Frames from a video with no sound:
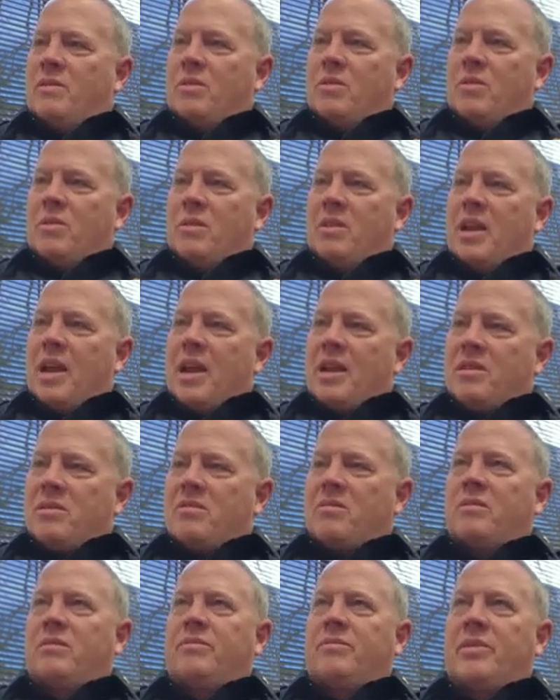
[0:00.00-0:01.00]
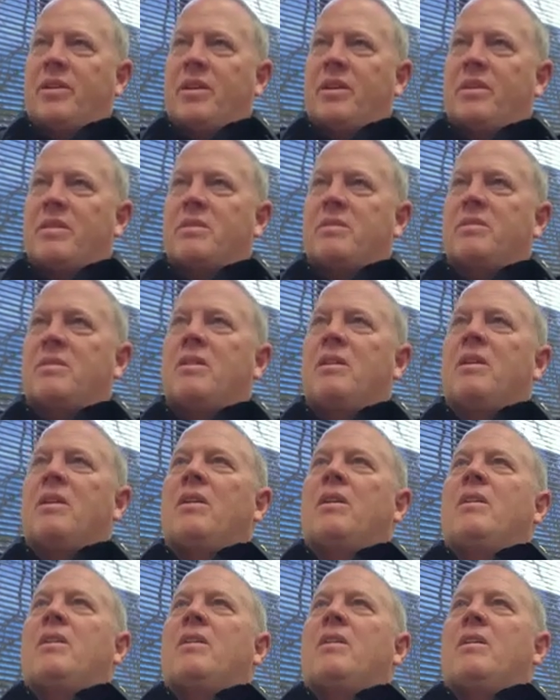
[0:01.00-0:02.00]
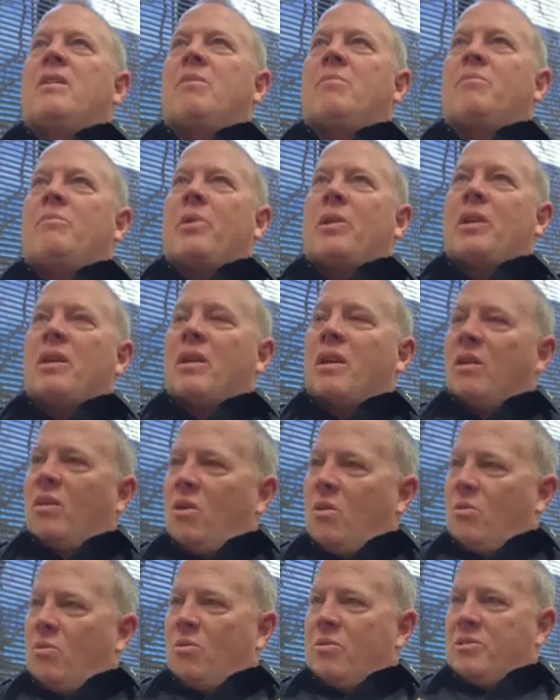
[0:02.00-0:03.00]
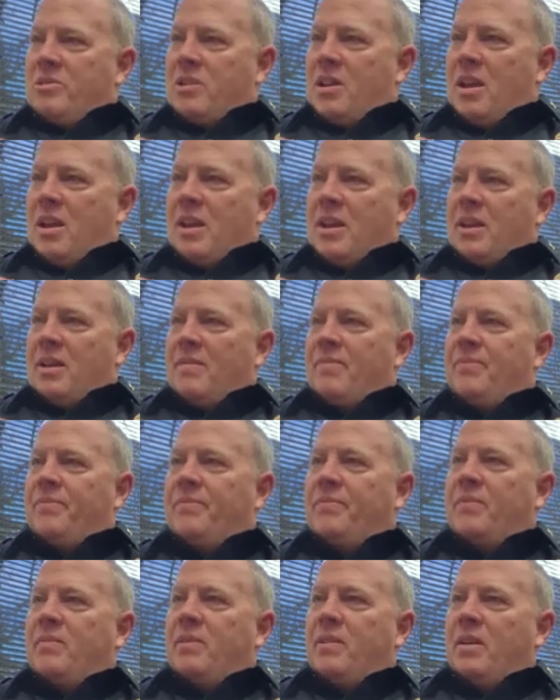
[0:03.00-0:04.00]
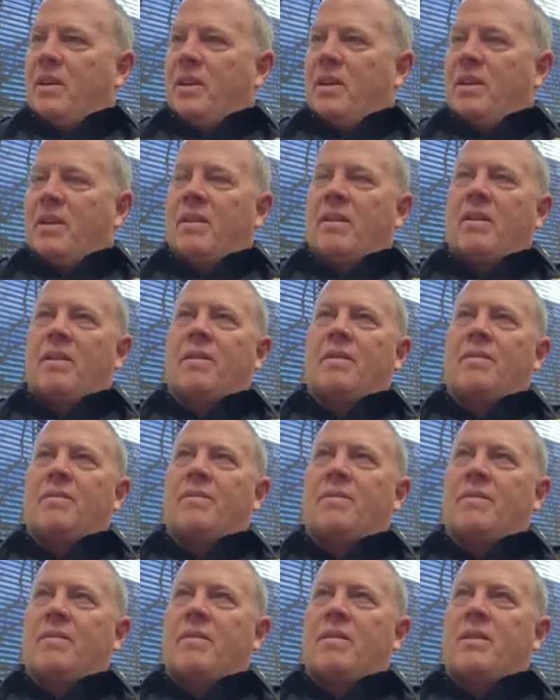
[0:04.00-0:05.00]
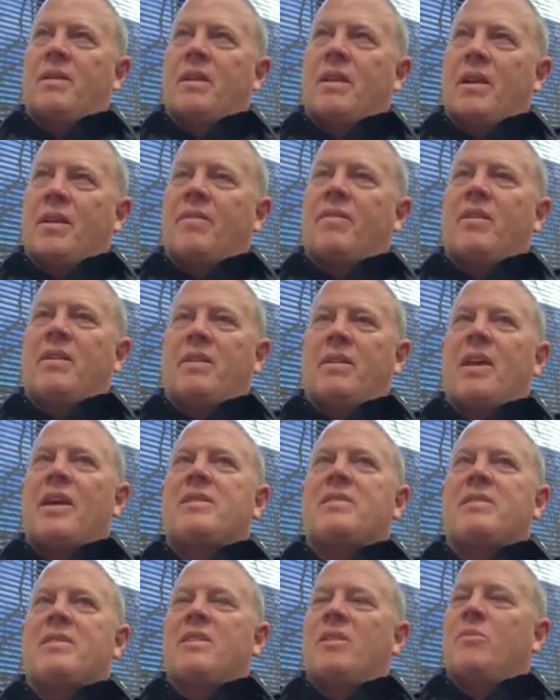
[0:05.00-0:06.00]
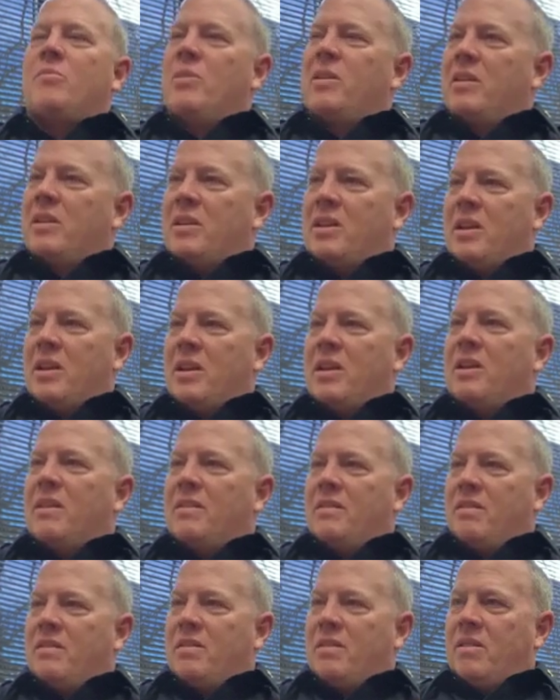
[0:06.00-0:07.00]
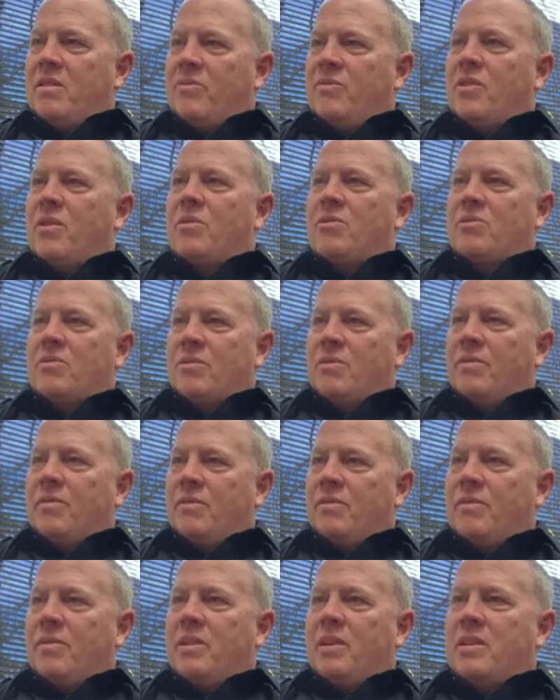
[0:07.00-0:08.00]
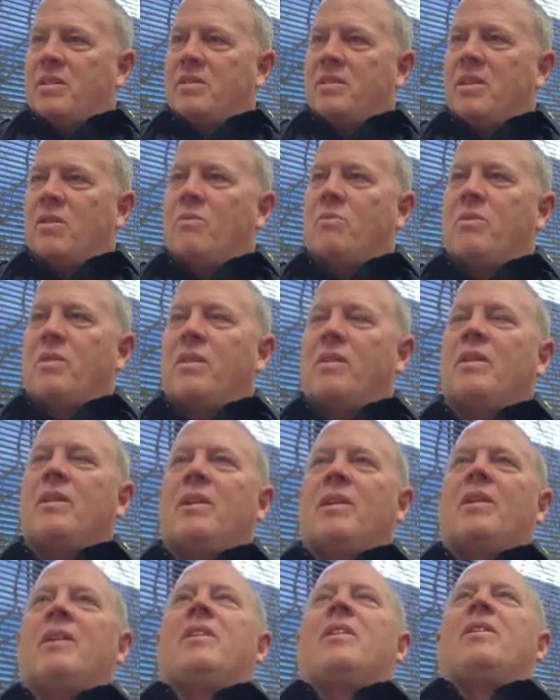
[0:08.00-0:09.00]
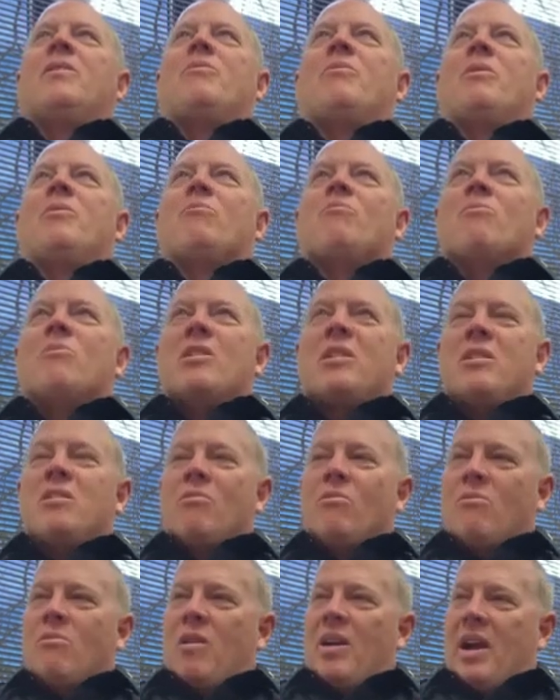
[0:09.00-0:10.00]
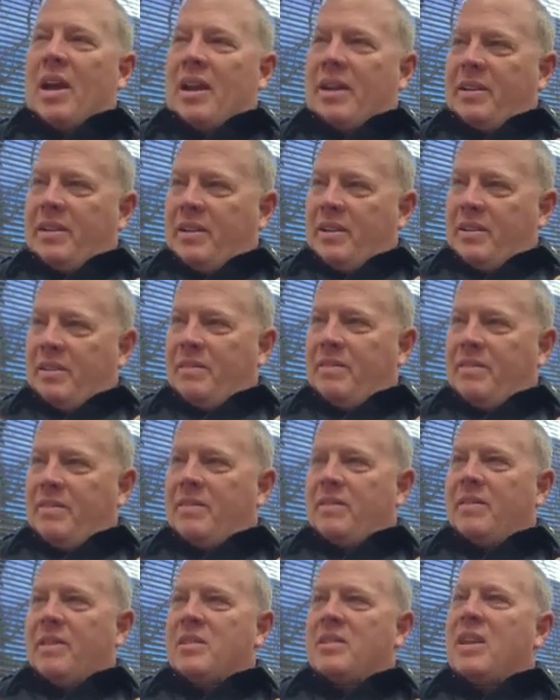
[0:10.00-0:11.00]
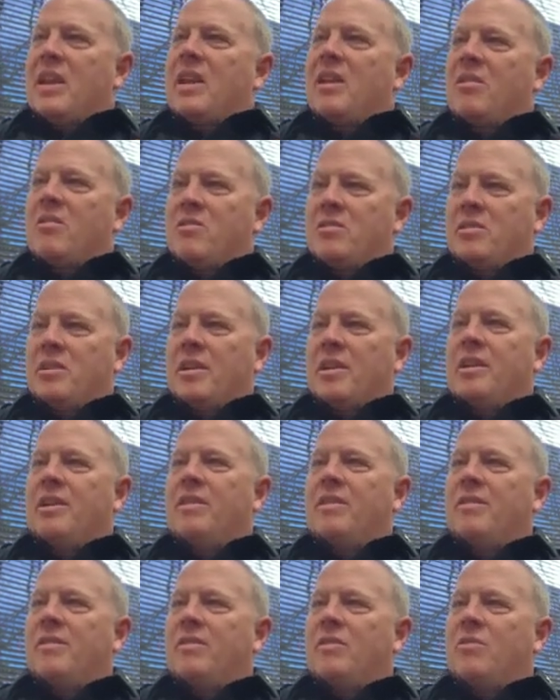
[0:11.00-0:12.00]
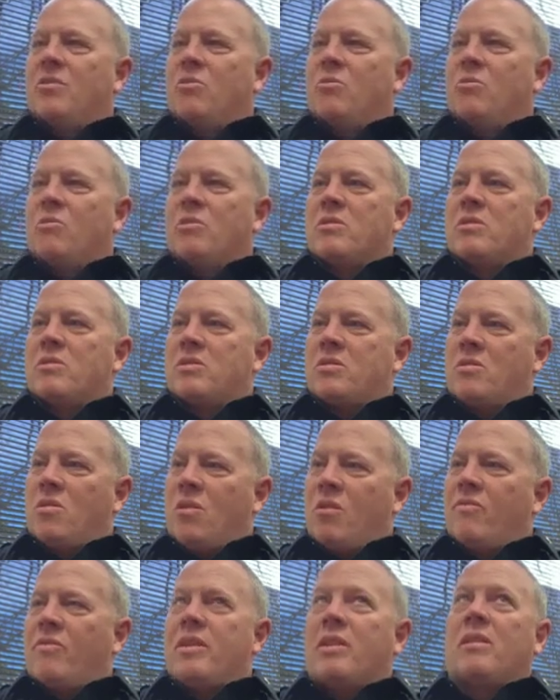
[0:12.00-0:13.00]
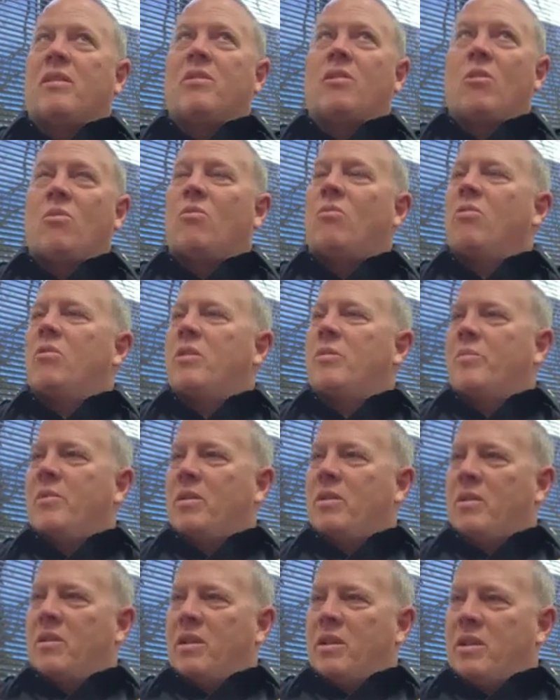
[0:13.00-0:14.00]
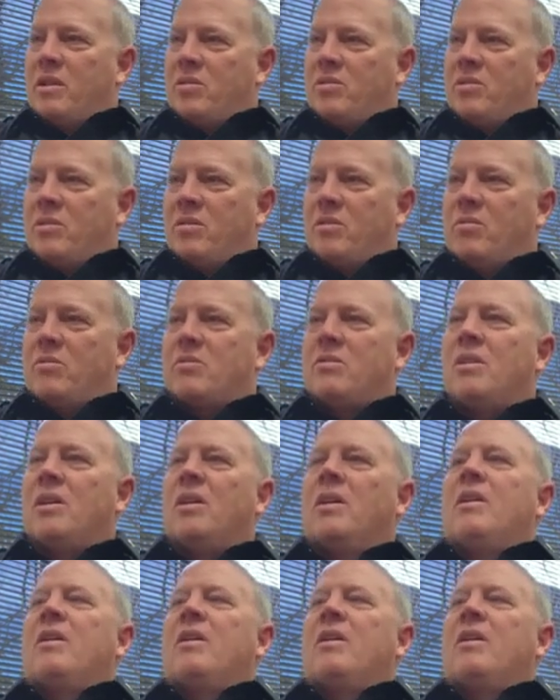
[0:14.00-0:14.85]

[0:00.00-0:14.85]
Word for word: to national events, but in a local setting. Mm-hmm. And I think that's going to be the key to the future is that we we redirect this energy mm-hmm. towards solving local community issues